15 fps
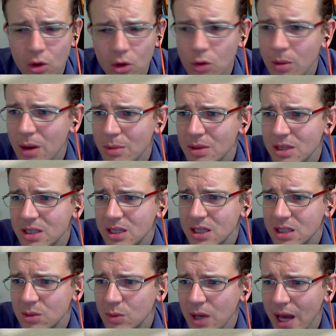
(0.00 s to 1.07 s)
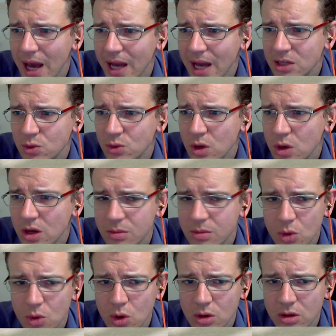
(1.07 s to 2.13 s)
Or maybe the system we had is worth
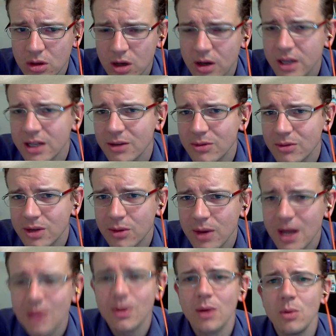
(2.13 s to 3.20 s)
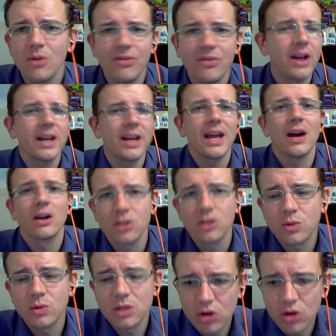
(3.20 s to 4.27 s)
more than... I don't know. Anyway, we'll find out. As
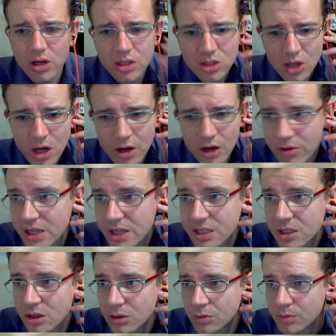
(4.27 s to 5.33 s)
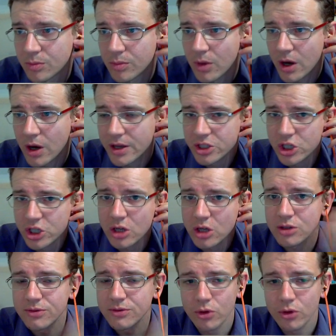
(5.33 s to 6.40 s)
soon as we try and start a race, it'll either
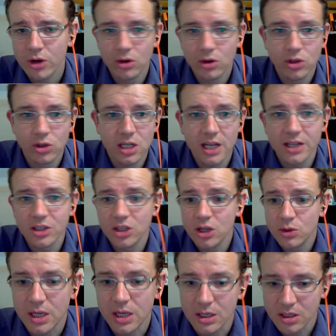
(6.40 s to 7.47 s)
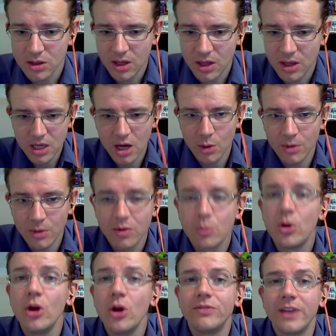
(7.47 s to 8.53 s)
charge us for it or just let us it. So there we go. We've
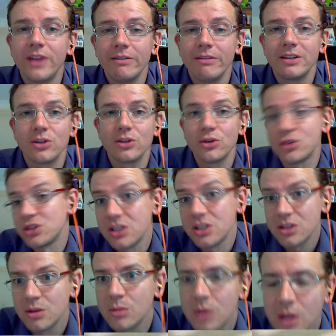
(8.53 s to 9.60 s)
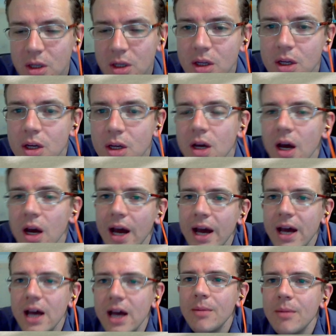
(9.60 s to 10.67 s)
improved our exhaust system.
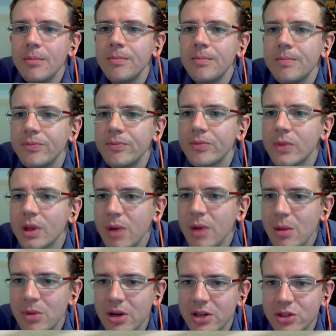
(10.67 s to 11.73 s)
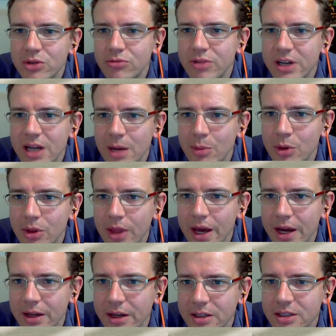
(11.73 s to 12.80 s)
Maybe I should read up on
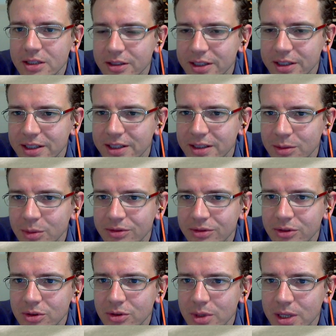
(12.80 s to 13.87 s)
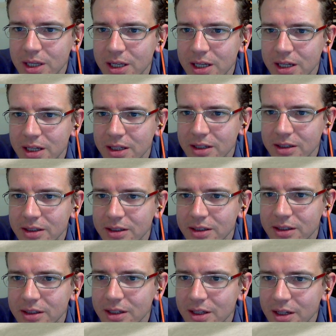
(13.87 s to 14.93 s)
that before we
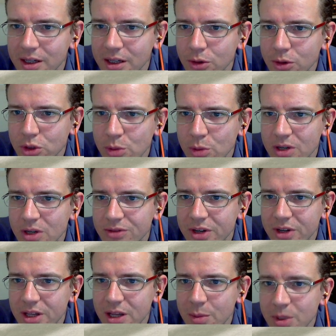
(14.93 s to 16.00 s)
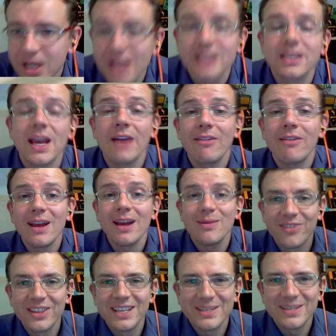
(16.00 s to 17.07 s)
go too much further. But yes, our aim
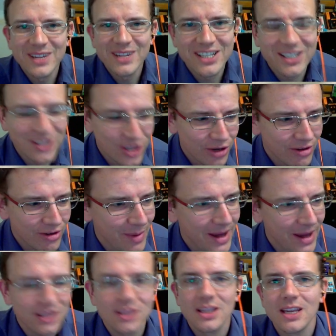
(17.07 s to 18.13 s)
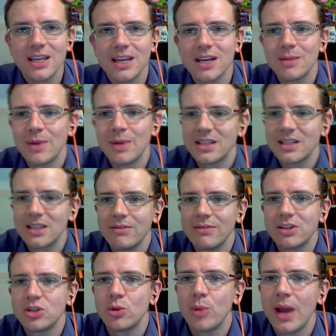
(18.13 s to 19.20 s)
for this mission... Sorry, back to the
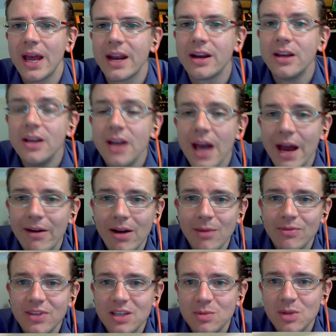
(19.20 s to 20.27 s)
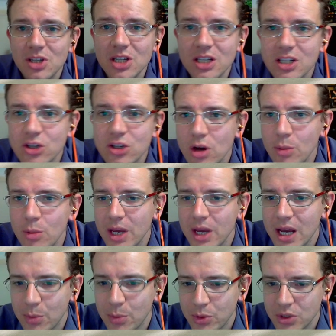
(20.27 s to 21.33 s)
original plan. Our aim for this mission is to try and
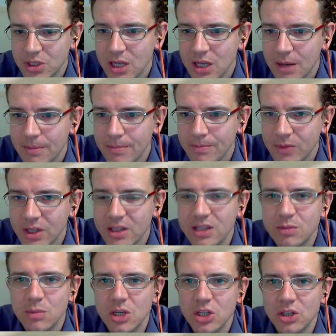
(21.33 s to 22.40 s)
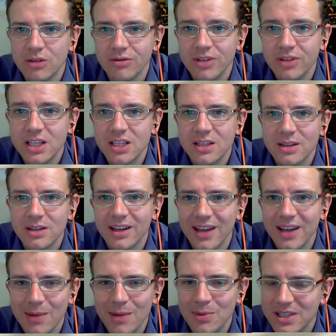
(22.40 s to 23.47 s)
pick up some... For this
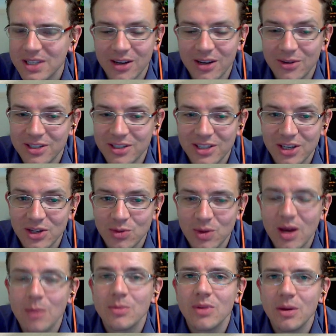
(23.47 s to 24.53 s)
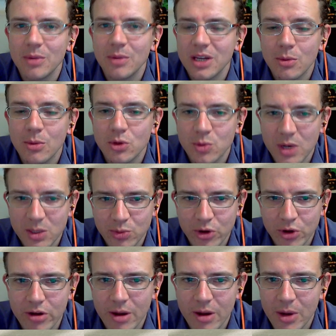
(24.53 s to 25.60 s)
episode, excuse me, I'm in Kerbal Space
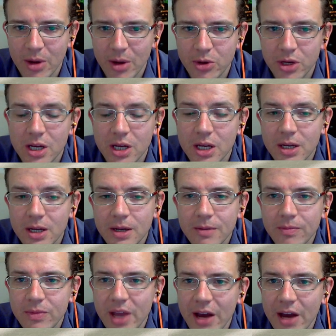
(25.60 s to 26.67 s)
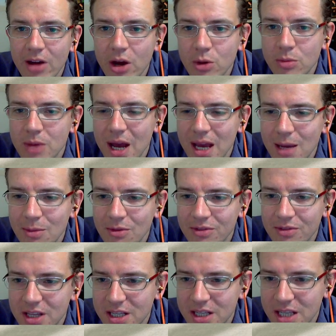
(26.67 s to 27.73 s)
Program mode. Our aim
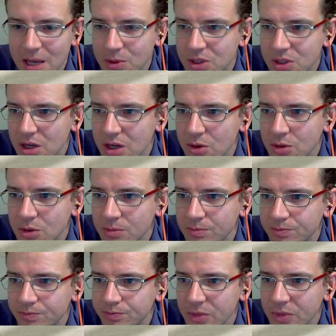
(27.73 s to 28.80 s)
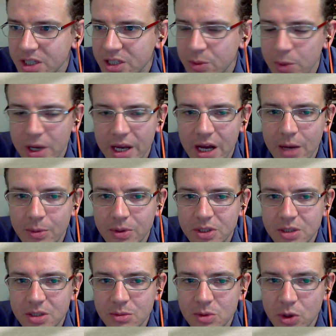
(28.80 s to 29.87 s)
for this episode is to pick up
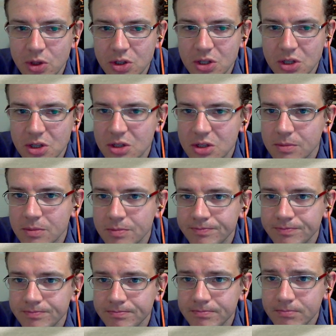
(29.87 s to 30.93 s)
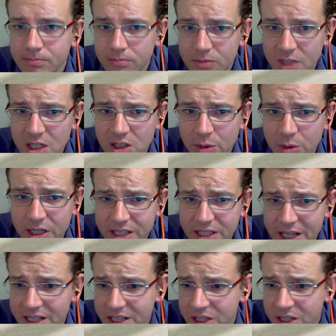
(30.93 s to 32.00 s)
some sponsors. So we're going to
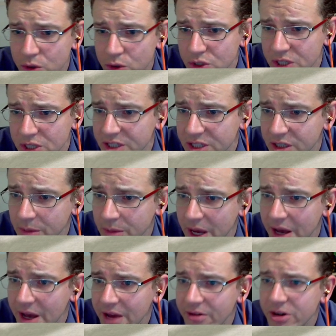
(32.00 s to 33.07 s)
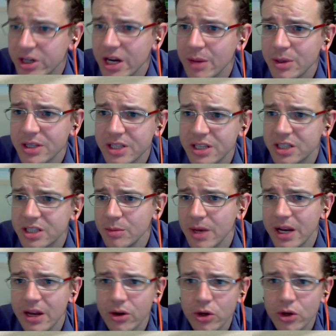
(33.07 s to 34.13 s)
take this exhaust system, our aerodynamic system
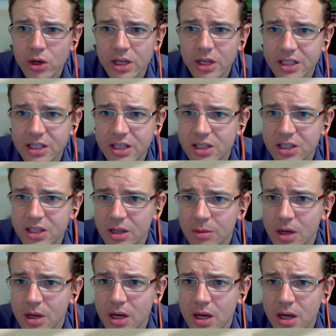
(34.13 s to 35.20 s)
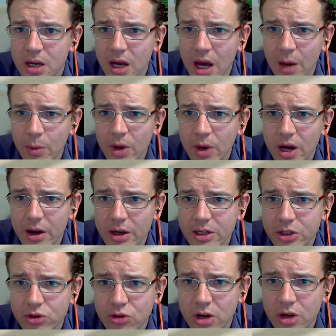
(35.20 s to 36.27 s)
and our cooling system, and we are going
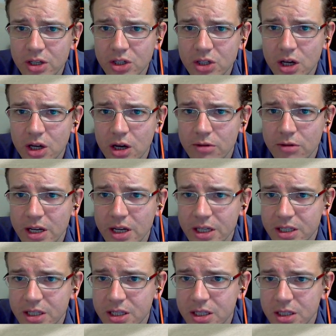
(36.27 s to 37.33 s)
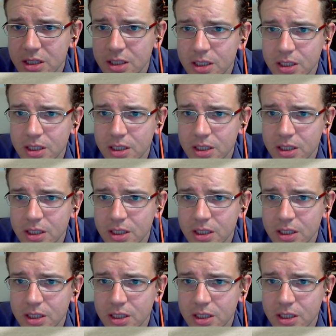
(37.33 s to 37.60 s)
to try and start a race.